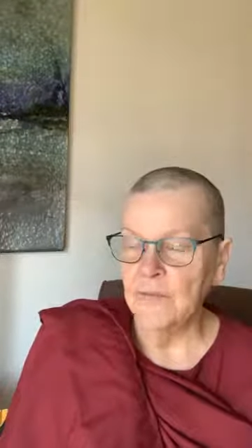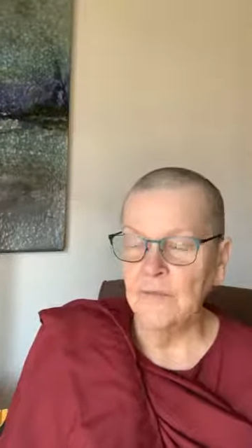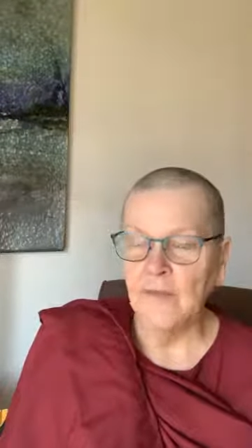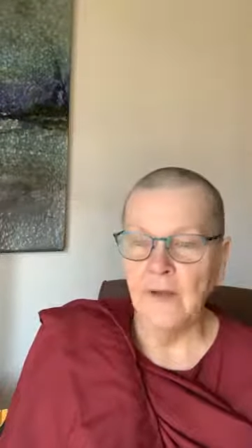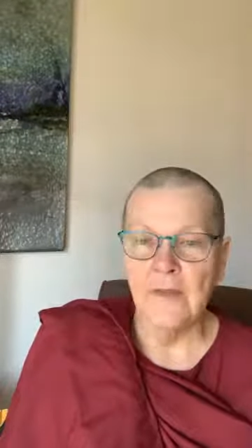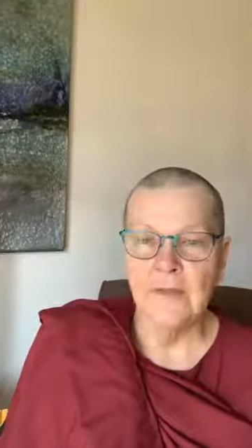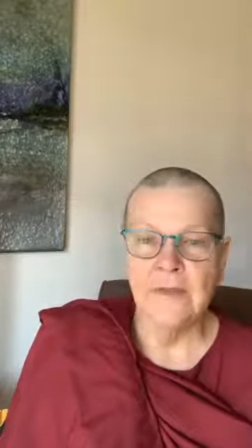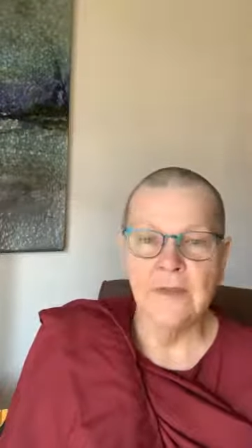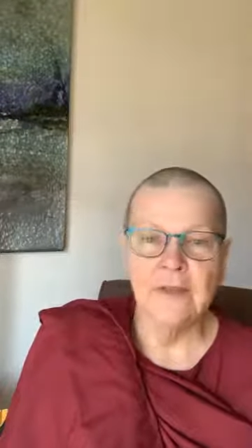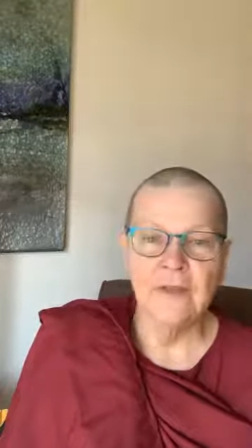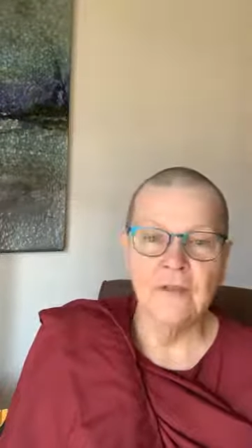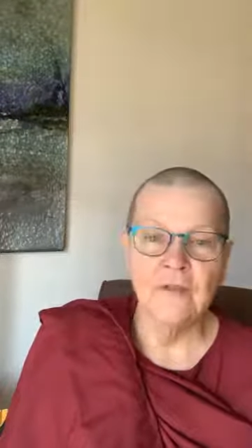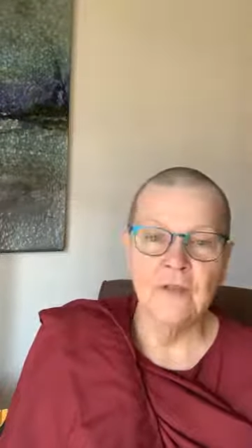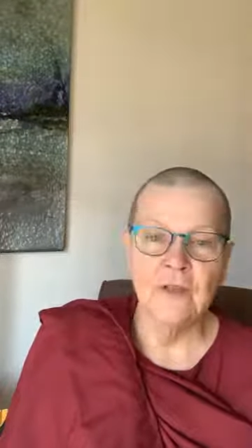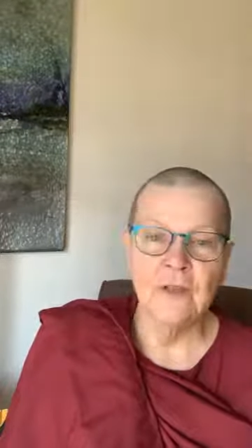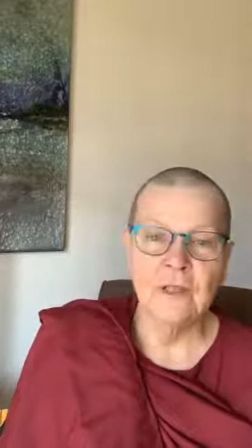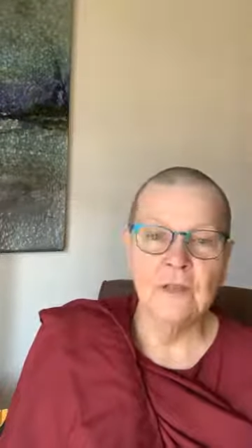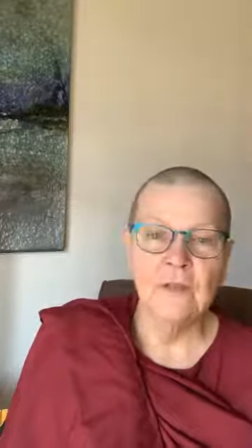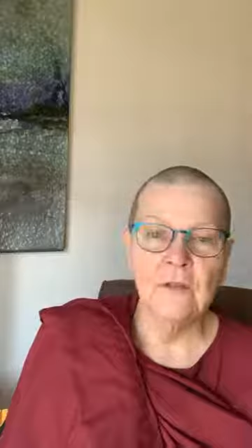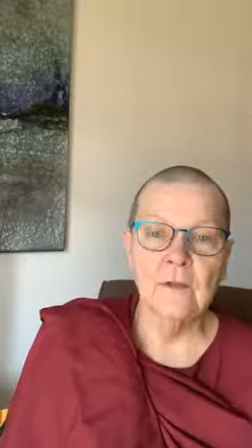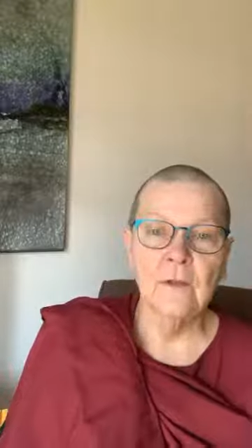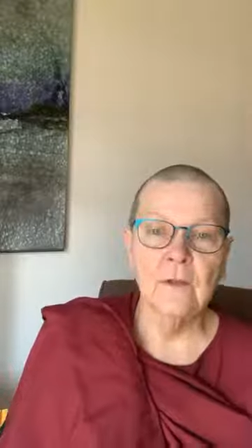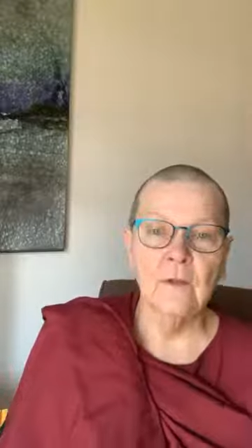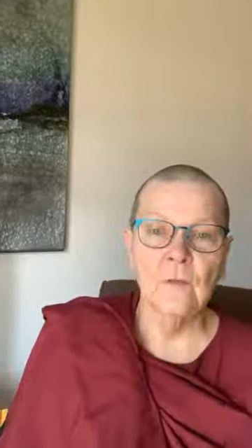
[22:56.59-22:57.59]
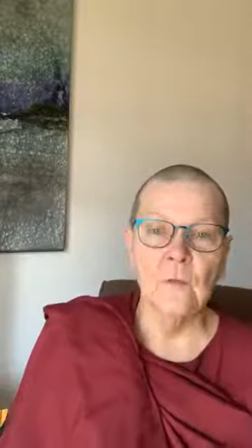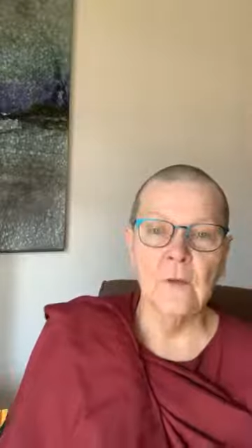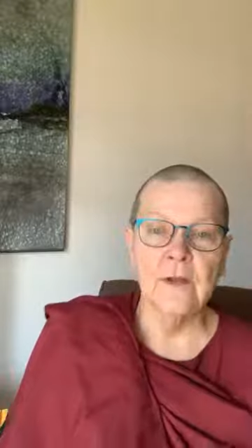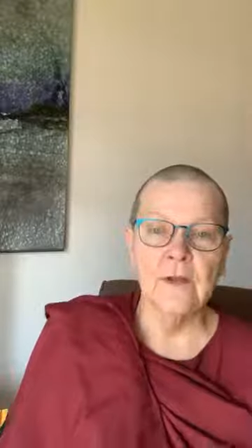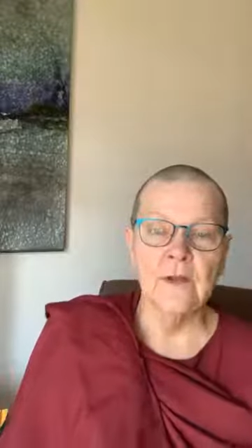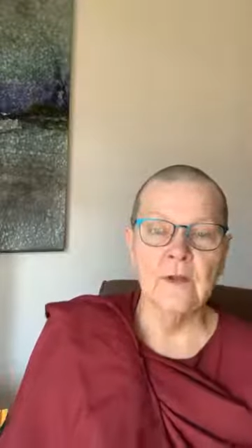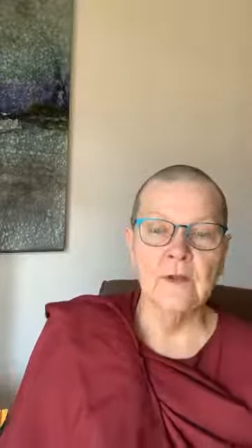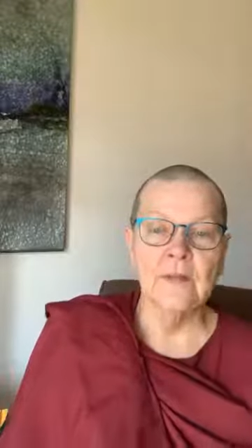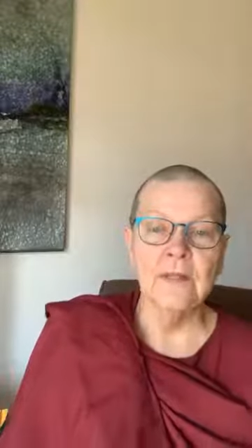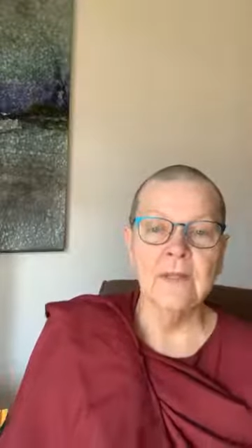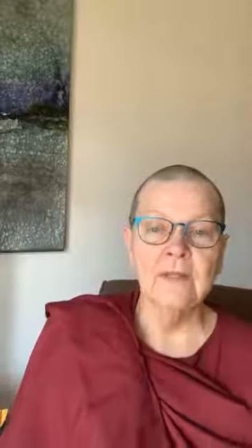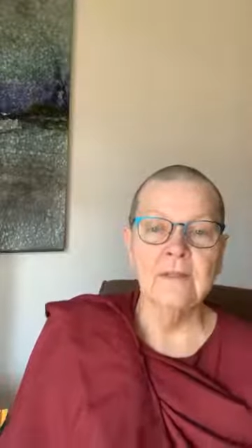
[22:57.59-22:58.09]
of all, that gentle
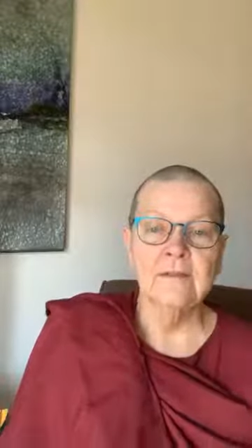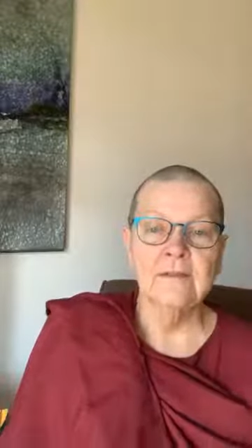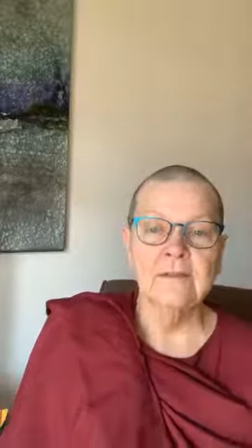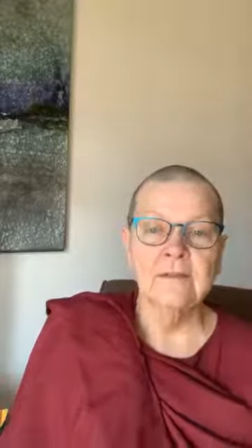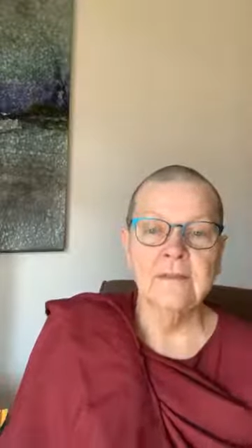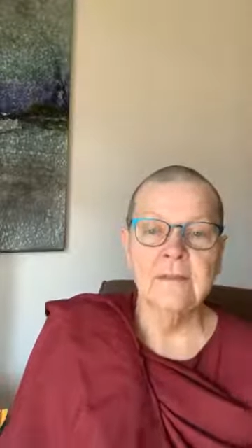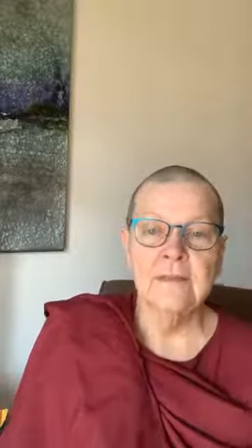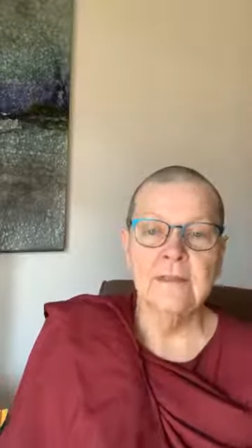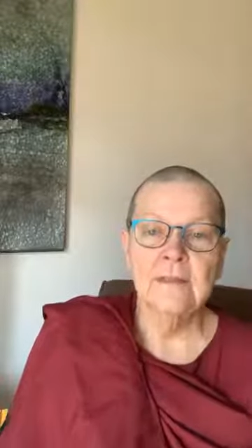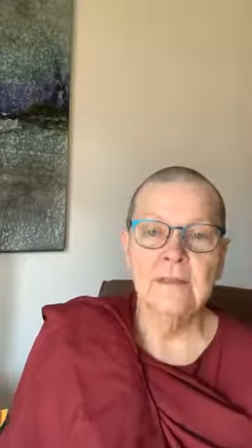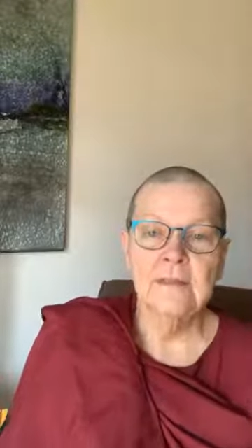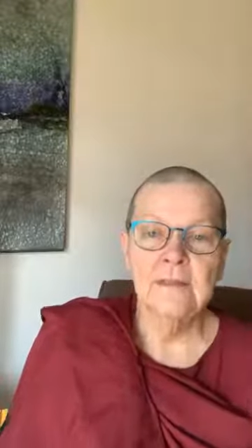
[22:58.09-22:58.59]
awareness.